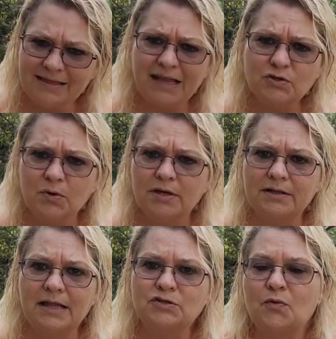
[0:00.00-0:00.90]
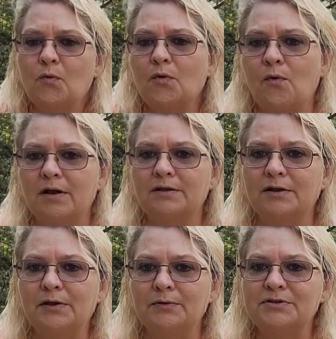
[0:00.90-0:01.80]
that's what we want to
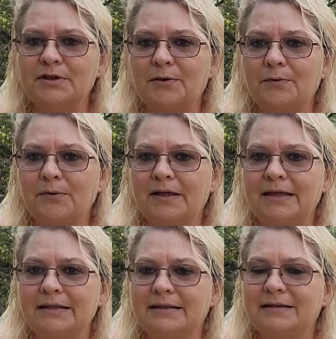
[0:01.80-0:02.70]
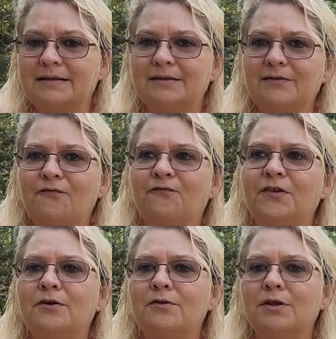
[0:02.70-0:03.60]
do. So
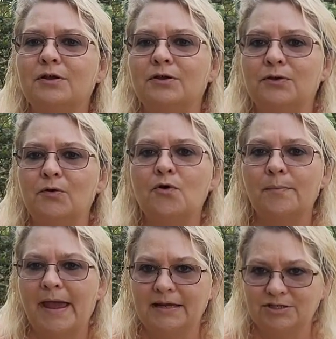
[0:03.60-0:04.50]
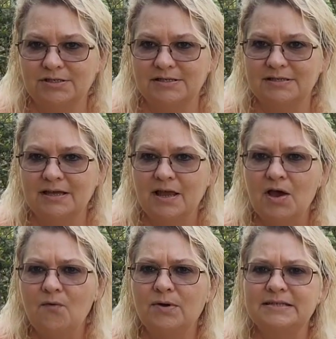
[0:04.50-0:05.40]
fill your pages
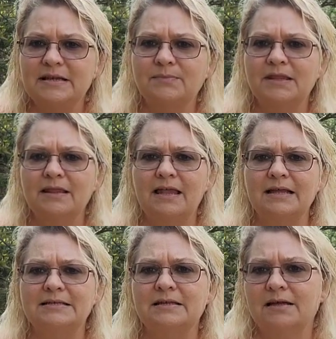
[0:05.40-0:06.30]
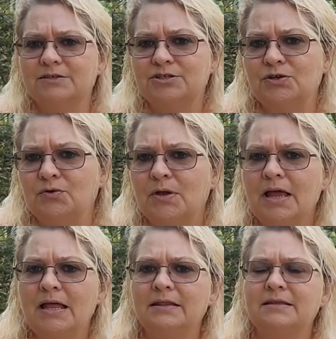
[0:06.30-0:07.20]
with something that excites you,
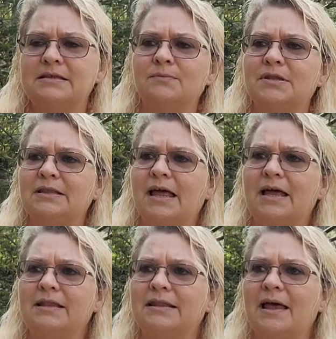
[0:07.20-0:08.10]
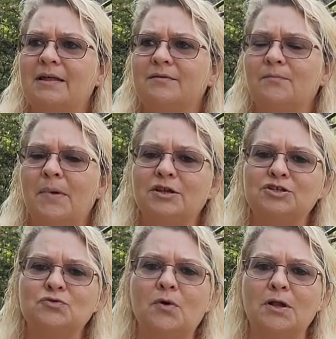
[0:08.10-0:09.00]
something that
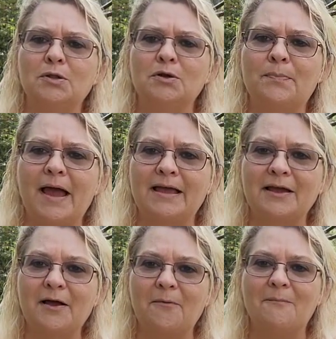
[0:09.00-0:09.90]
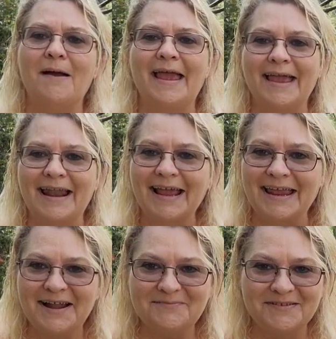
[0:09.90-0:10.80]
makes you want to look back and go, man, I
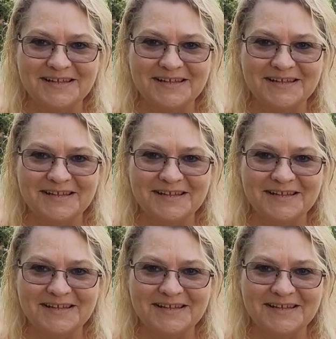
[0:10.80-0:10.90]
cannot